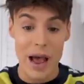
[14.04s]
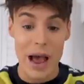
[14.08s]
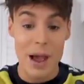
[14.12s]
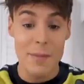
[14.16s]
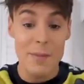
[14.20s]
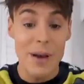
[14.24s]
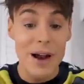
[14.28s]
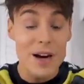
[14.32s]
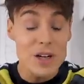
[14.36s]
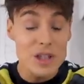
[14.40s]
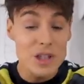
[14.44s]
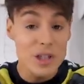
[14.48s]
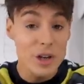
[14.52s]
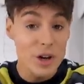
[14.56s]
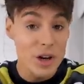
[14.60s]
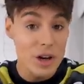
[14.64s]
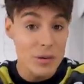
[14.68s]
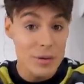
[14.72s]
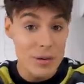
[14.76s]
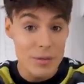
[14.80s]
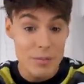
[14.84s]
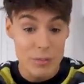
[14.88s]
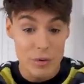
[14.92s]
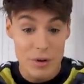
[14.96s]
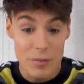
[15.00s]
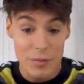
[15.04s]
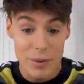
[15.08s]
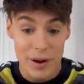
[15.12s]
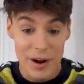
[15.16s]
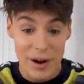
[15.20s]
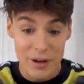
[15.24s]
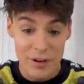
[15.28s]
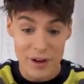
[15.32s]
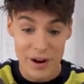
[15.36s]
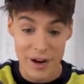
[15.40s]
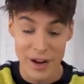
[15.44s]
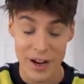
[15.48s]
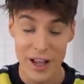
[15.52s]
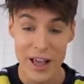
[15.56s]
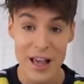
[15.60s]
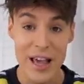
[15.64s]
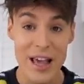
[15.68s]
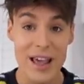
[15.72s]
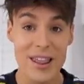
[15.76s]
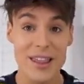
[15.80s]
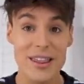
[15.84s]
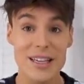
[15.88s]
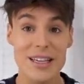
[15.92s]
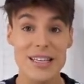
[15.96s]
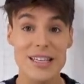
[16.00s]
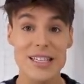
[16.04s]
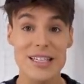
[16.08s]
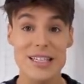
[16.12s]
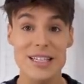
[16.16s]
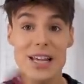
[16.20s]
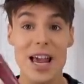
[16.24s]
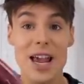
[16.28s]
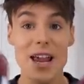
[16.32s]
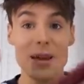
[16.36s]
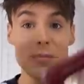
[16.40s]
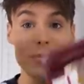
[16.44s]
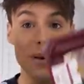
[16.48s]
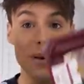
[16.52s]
I'm actually going to be preparing the same